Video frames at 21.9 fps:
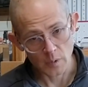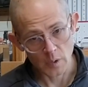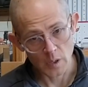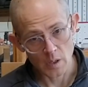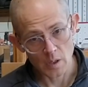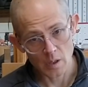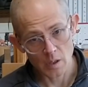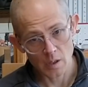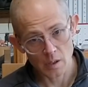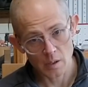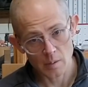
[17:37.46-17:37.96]

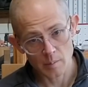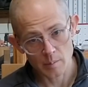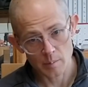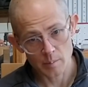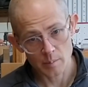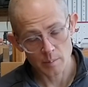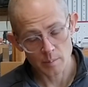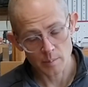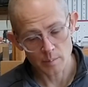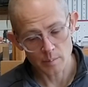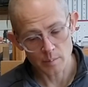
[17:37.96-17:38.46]

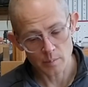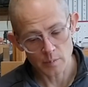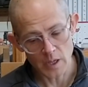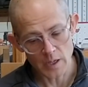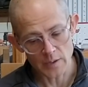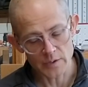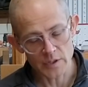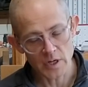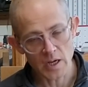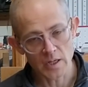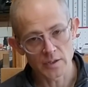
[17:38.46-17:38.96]

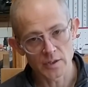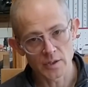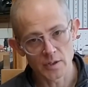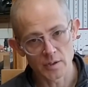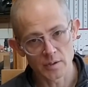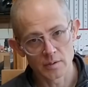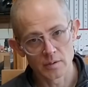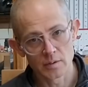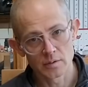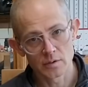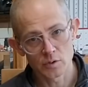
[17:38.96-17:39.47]
Lao Cha
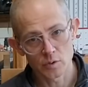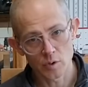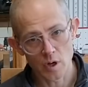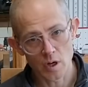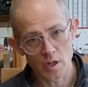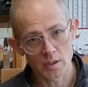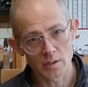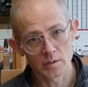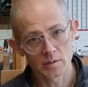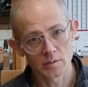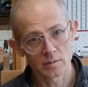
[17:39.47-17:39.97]
Tou
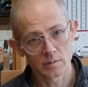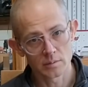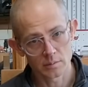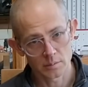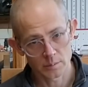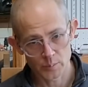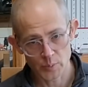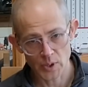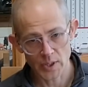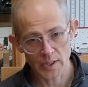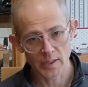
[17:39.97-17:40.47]
Zhuan
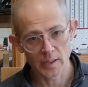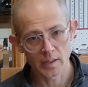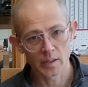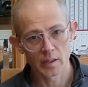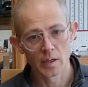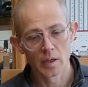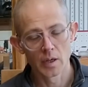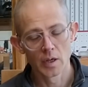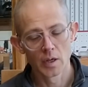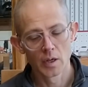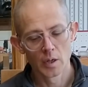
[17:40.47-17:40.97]
brick,
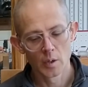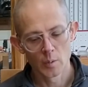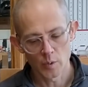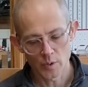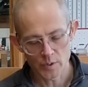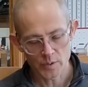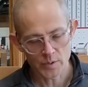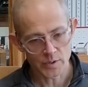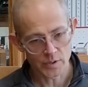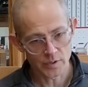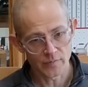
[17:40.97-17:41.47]

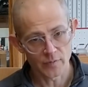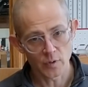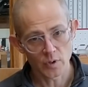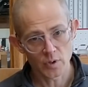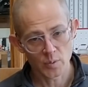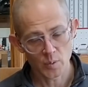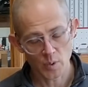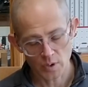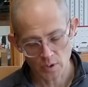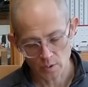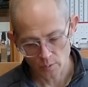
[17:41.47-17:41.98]
which was the
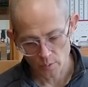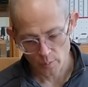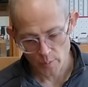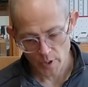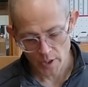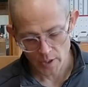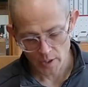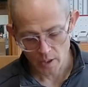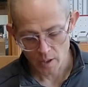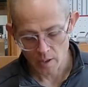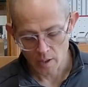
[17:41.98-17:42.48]
first one that we
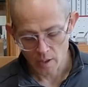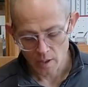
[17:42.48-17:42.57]
made.